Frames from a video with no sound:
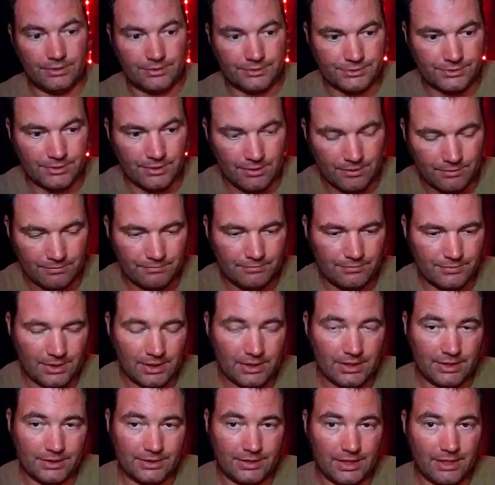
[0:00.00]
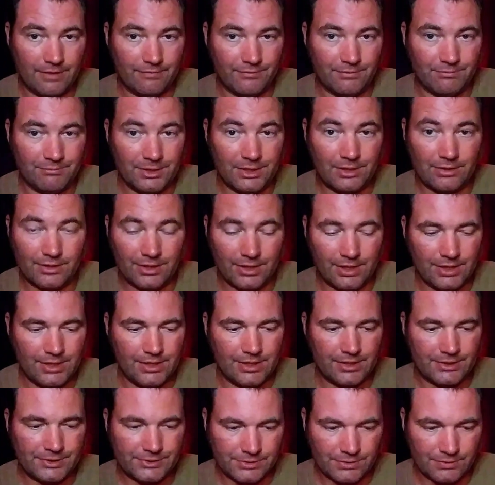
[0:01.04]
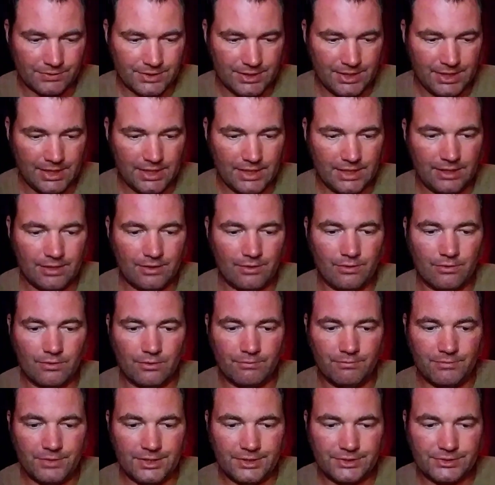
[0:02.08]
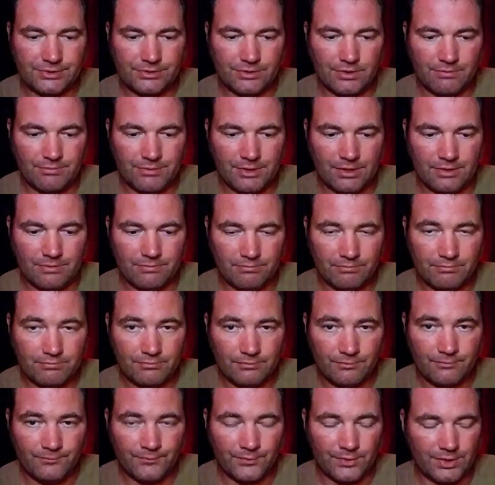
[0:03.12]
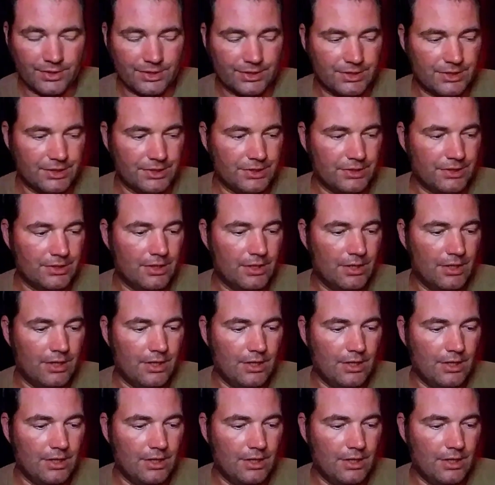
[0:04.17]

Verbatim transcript: So I like having meat on hand, so canning our own meat is going to be very key.